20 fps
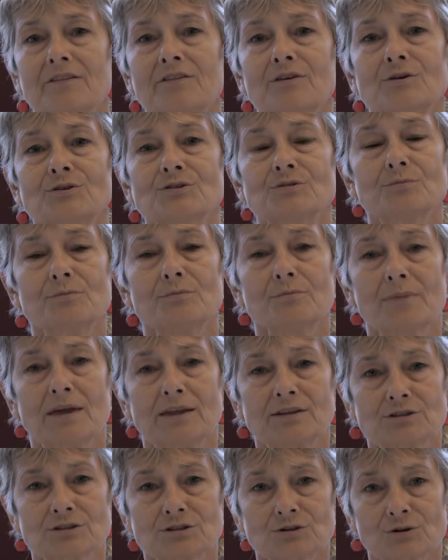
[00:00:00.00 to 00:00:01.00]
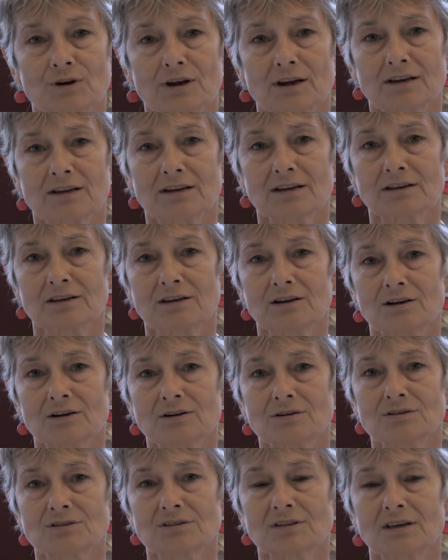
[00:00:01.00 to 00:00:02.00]
those menstruating
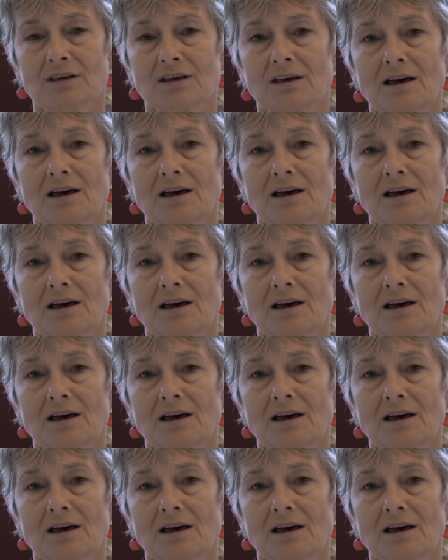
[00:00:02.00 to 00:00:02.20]
years.